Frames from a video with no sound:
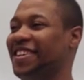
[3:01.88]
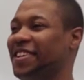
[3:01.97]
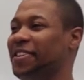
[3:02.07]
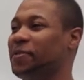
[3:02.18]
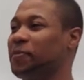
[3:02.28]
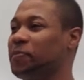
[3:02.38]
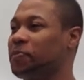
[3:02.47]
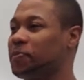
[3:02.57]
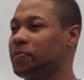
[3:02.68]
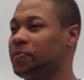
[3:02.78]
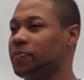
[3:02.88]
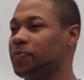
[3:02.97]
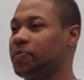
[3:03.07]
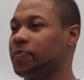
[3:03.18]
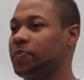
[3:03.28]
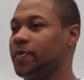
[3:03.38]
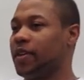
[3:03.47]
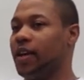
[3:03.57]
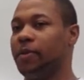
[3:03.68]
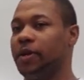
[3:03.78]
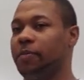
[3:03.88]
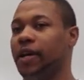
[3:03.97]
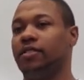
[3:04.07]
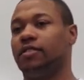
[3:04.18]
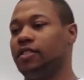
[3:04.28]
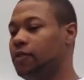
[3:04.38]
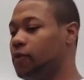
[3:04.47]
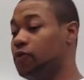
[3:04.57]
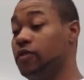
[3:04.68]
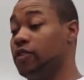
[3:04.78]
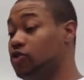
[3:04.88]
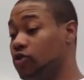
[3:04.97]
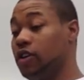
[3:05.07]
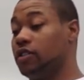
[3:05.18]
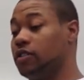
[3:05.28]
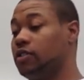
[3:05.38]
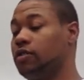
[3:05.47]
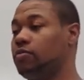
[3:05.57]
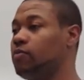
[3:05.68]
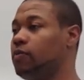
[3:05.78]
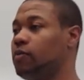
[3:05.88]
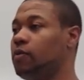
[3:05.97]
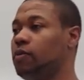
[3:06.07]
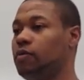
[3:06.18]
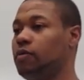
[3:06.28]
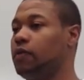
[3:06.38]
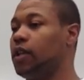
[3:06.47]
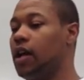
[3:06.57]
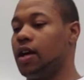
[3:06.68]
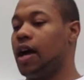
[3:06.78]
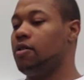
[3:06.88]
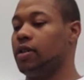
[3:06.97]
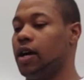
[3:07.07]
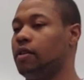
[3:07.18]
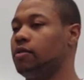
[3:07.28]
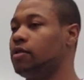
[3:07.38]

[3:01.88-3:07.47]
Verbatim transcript: Any questions for him? I mean, basically, if you're struggling, just fill out your outline.